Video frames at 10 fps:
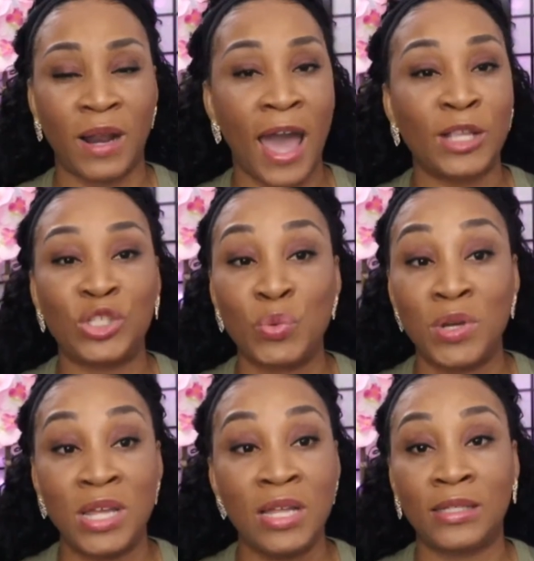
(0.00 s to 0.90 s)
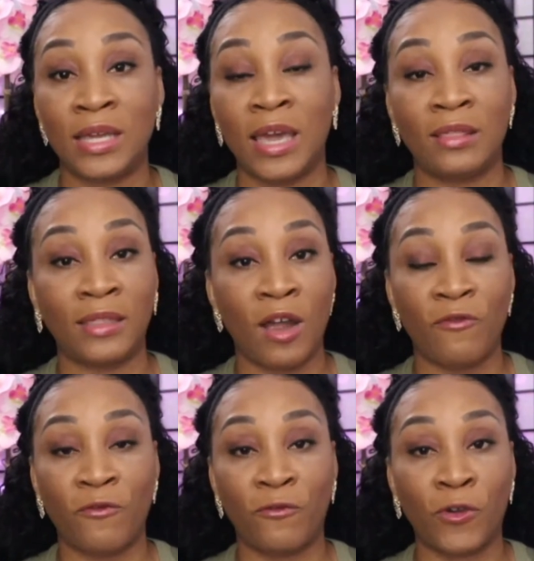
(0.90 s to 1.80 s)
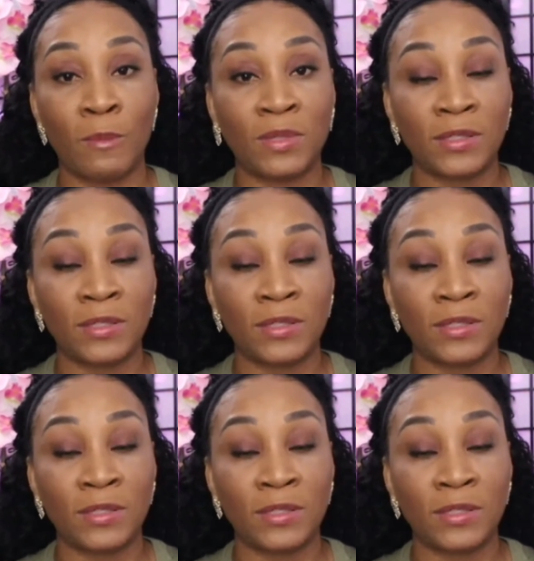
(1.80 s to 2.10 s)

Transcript: but I too need to get that from